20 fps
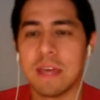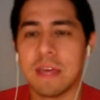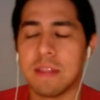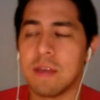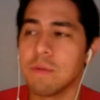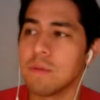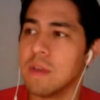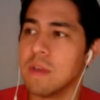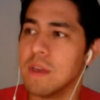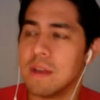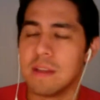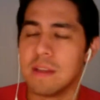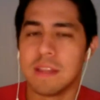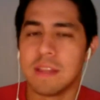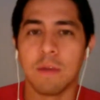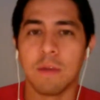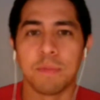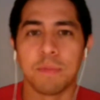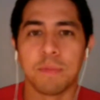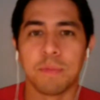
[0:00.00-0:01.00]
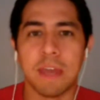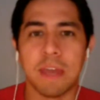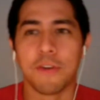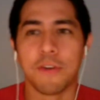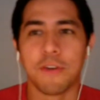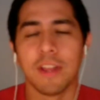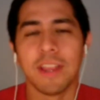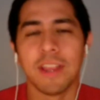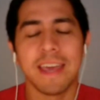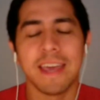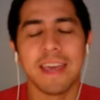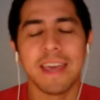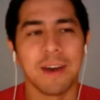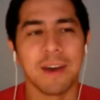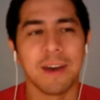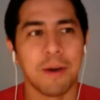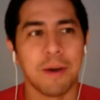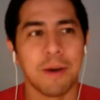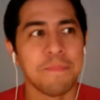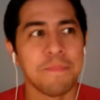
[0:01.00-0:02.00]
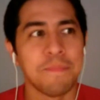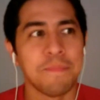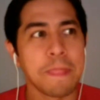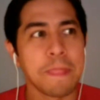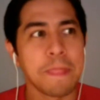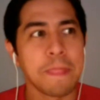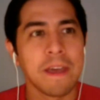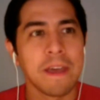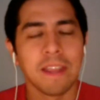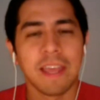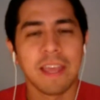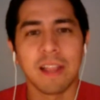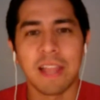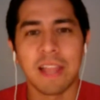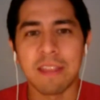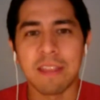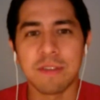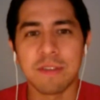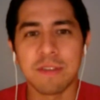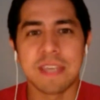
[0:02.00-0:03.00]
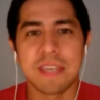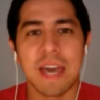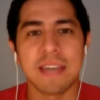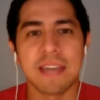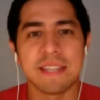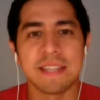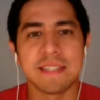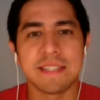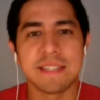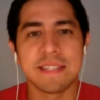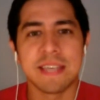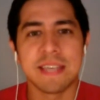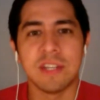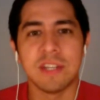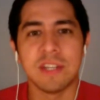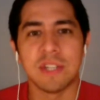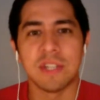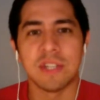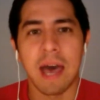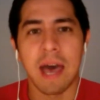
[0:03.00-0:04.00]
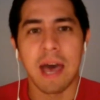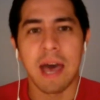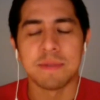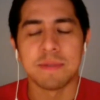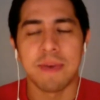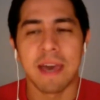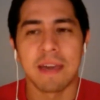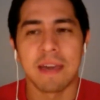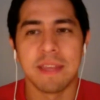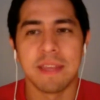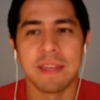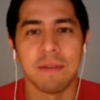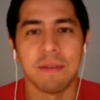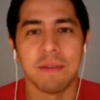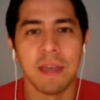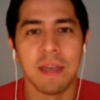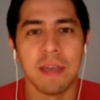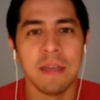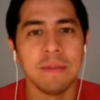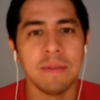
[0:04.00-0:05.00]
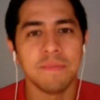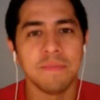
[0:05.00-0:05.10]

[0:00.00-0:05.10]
And they were playing for like a lot of those guys had second jobs back then, right?